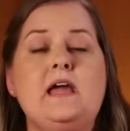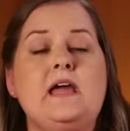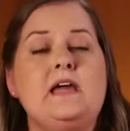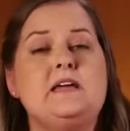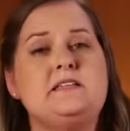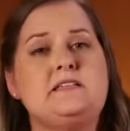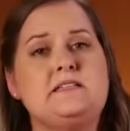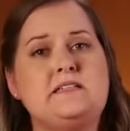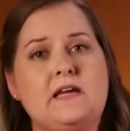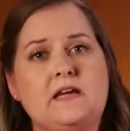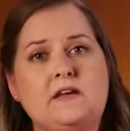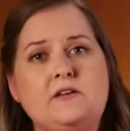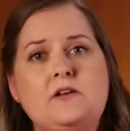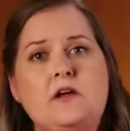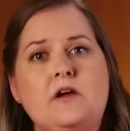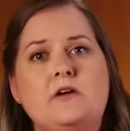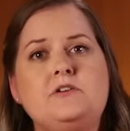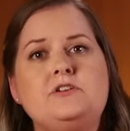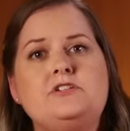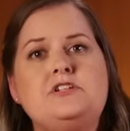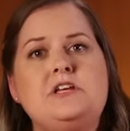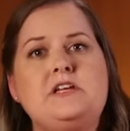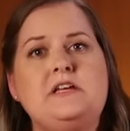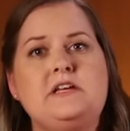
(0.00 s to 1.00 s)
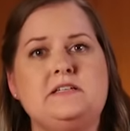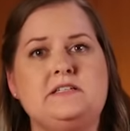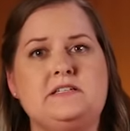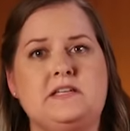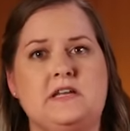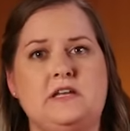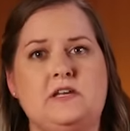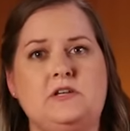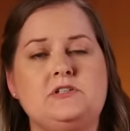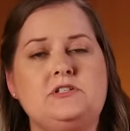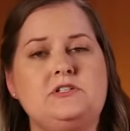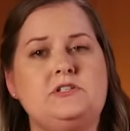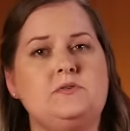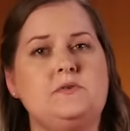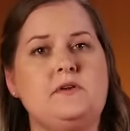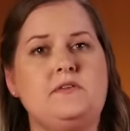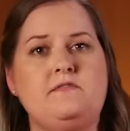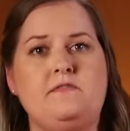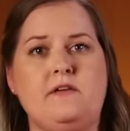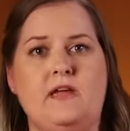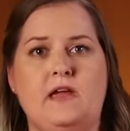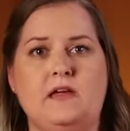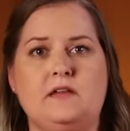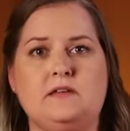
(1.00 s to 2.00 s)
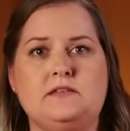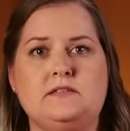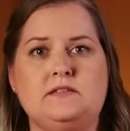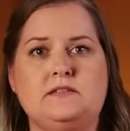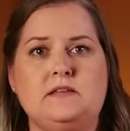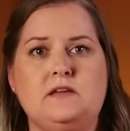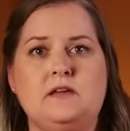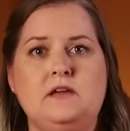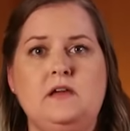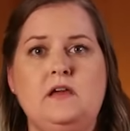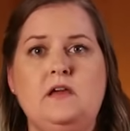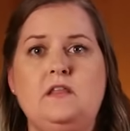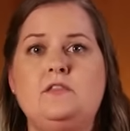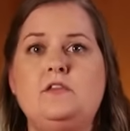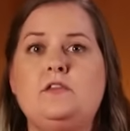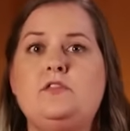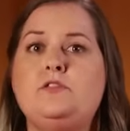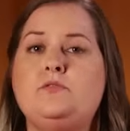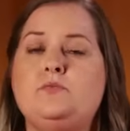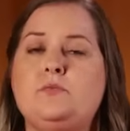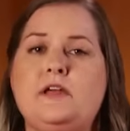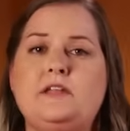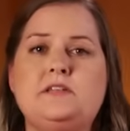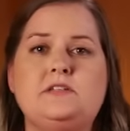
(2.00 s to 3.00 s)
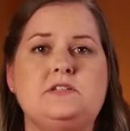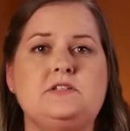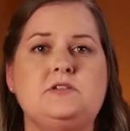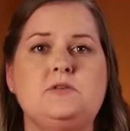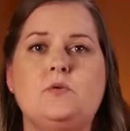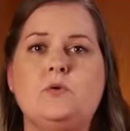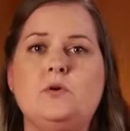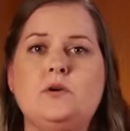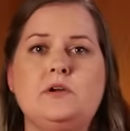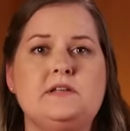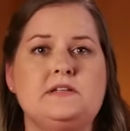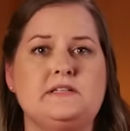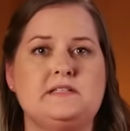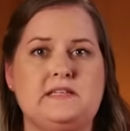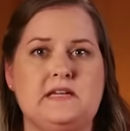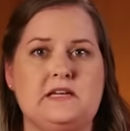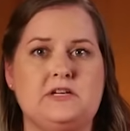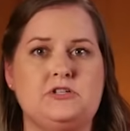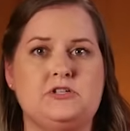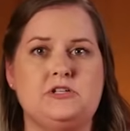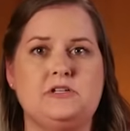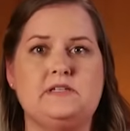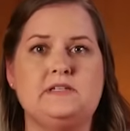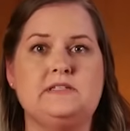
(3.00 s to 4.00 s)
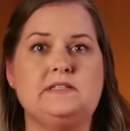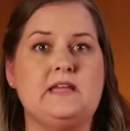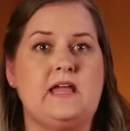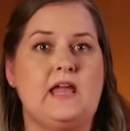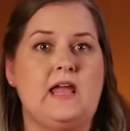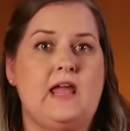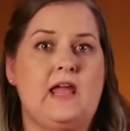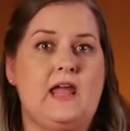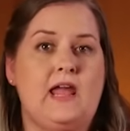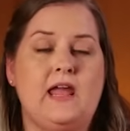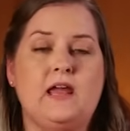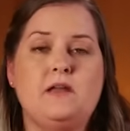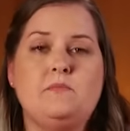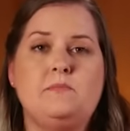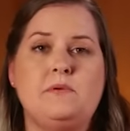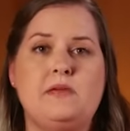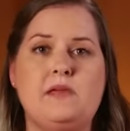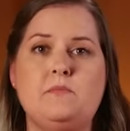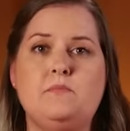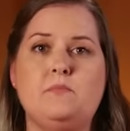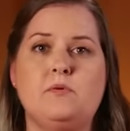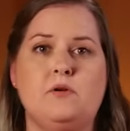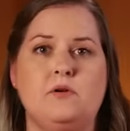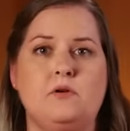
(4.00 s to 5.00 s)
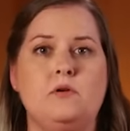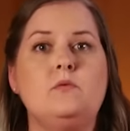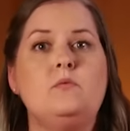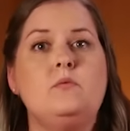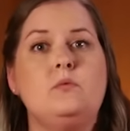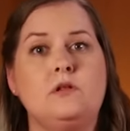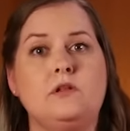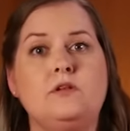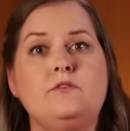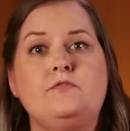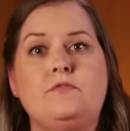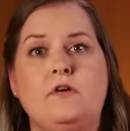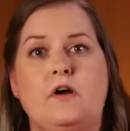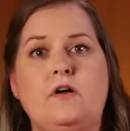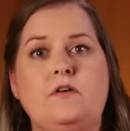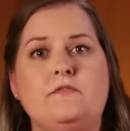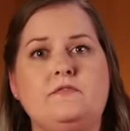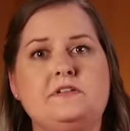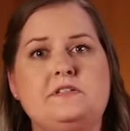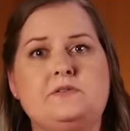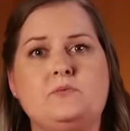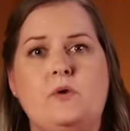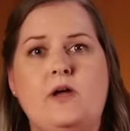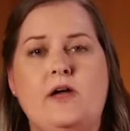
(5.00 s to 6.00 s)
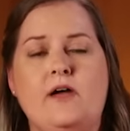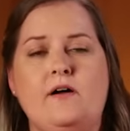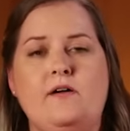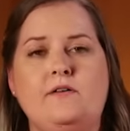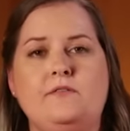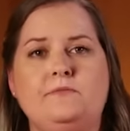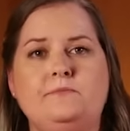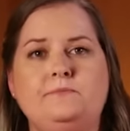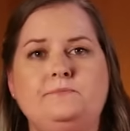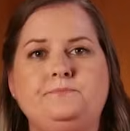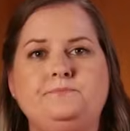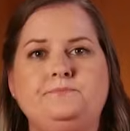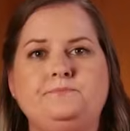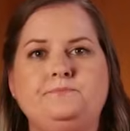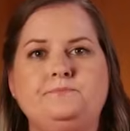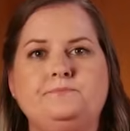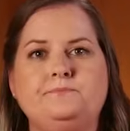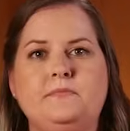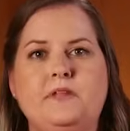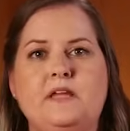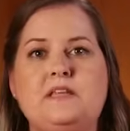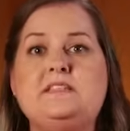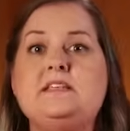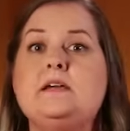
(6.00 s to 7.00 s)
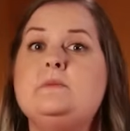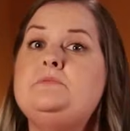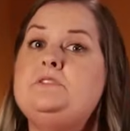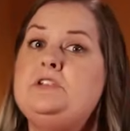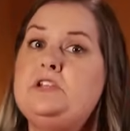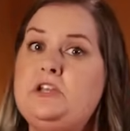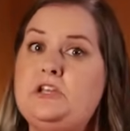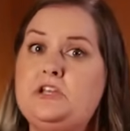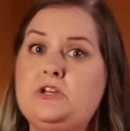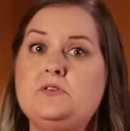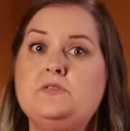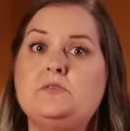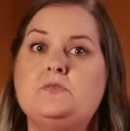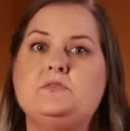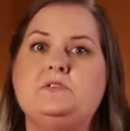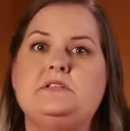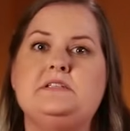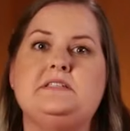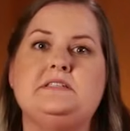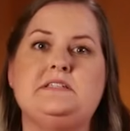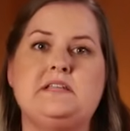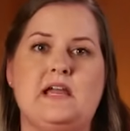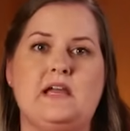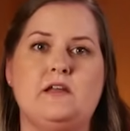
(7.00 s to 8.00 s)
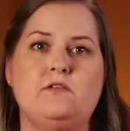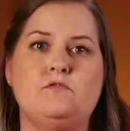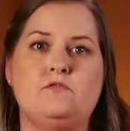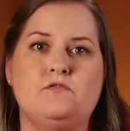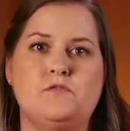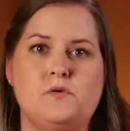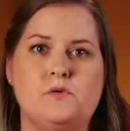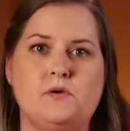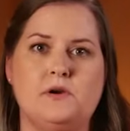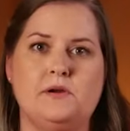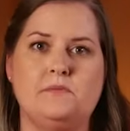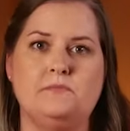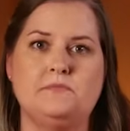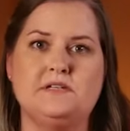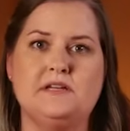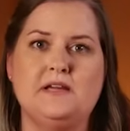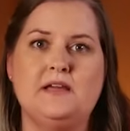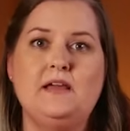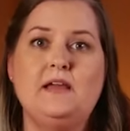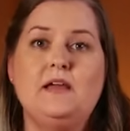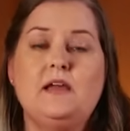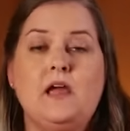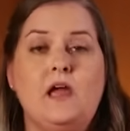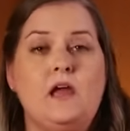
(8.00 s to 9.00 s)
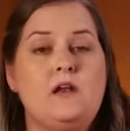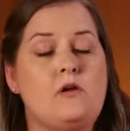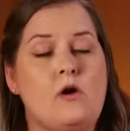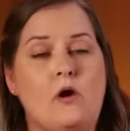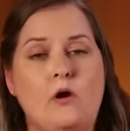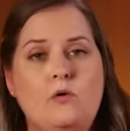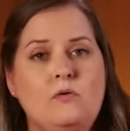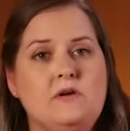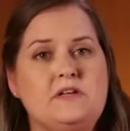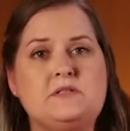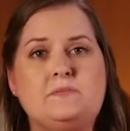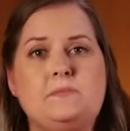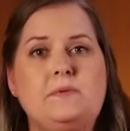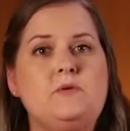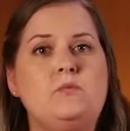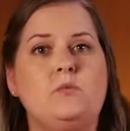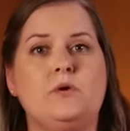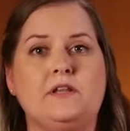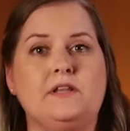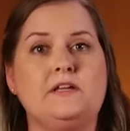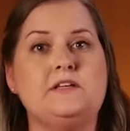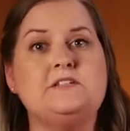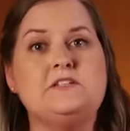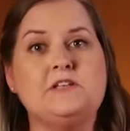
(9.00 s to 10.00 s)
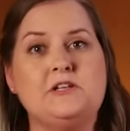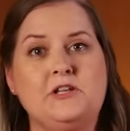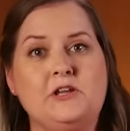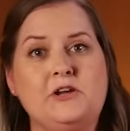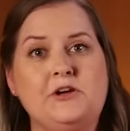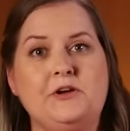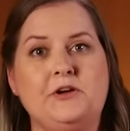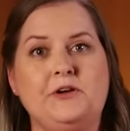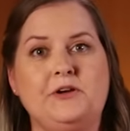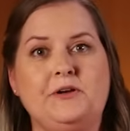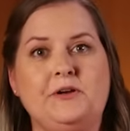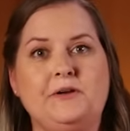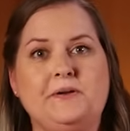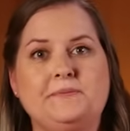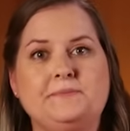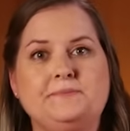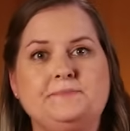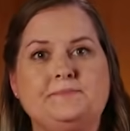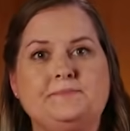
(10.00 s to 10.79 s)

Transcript: As technology continues to advance, the threats to organizations and people will evolve as well. It's up to you to stay informed and always be willing to learn.